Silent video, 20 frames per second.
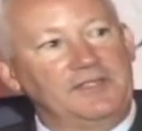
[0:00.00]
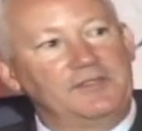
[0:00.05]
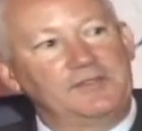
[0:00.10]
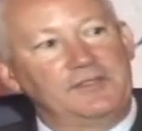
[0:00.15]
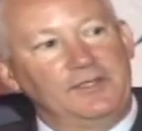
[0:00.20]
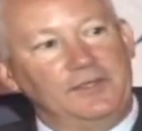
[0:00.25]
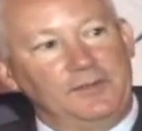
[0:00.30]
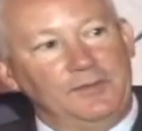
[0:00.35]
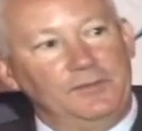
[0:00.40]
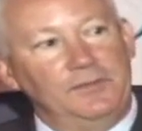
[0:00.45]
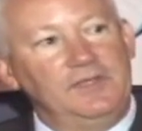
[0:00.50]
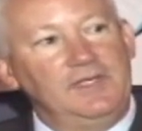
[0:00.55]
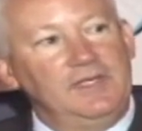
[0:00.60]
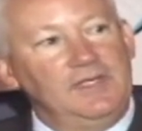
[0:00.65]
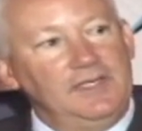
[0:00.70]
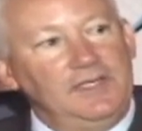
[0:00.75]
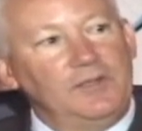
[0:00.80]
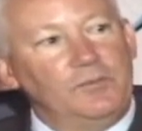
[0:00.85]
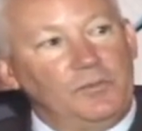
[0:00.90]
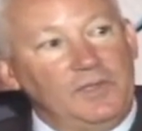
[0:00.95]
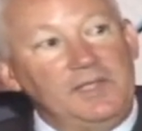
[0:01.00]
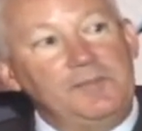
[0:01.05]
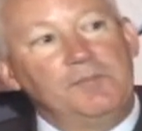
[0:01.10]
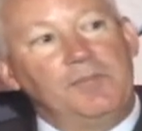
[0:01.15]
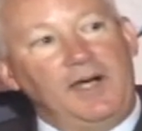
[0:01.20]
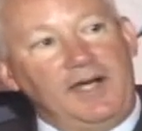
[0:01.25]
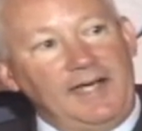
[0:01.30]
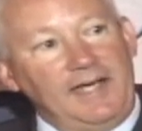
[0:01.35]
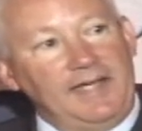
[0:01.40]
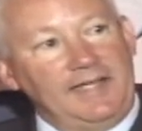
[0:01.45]
So we
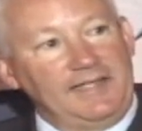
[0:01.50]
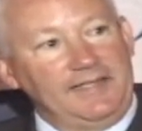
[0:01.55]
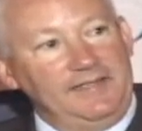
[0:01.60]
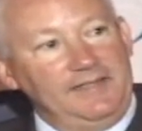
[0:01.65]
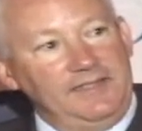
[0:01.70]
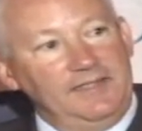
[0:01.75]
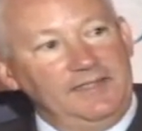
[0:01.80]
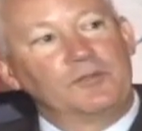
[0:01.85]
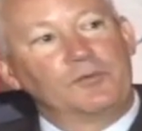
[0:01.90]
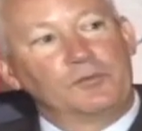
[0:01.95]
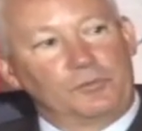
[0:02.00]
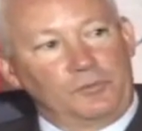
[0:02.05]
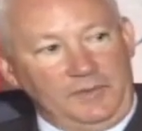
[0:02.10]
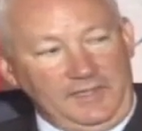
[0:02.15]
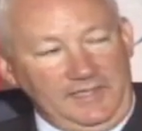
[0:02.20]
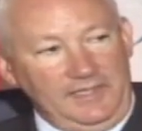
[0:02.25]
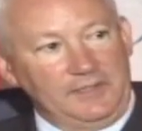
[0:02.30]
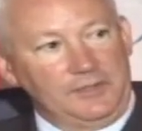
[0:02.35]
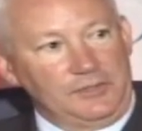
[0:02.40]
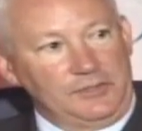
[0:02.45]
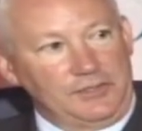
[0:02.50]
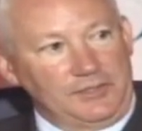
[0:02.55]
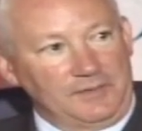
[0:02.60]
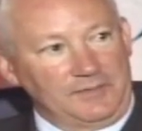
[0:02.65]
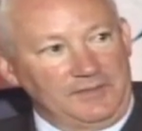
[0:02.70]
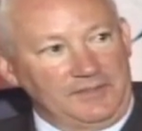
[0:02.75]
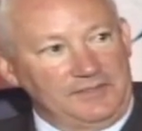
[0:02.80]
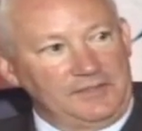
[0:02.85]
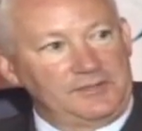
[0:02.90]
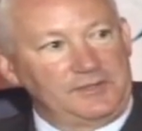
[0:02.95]
buy reinsurance